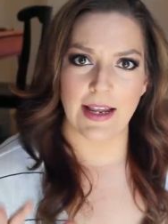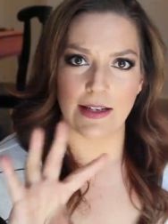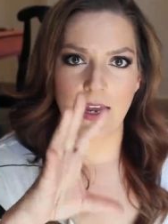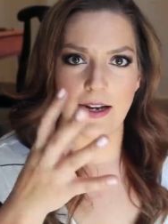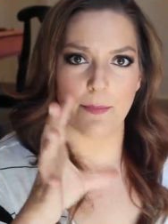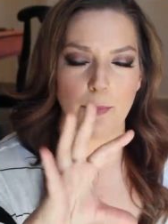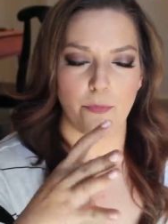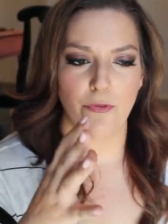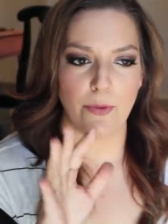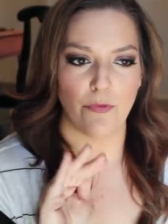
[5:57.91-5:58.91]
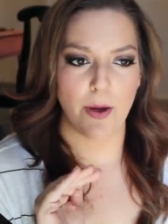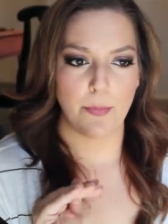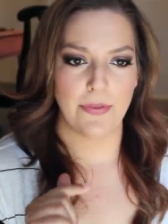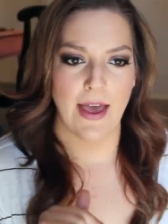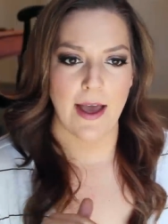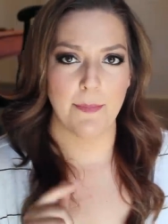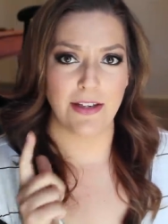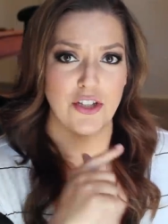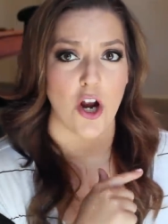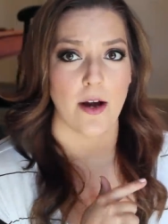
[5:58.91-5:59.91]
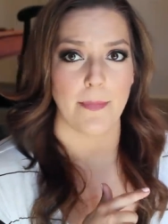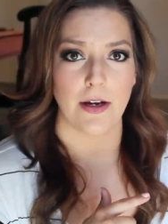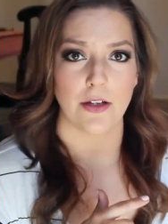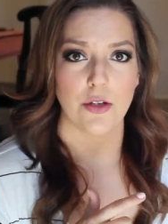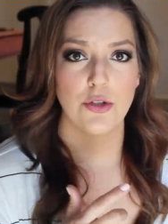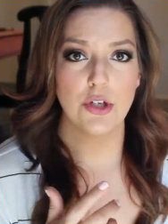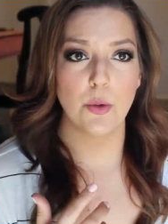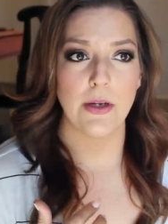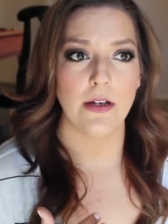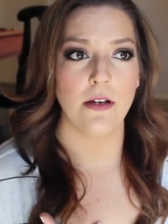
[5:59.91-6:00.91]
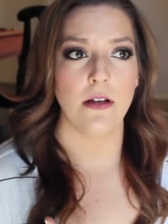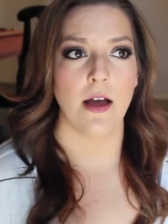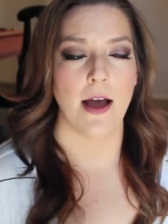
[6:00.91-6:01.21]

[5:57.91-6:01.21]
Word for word: I kind of flip-flop with that and my Tarte Maracuja oil.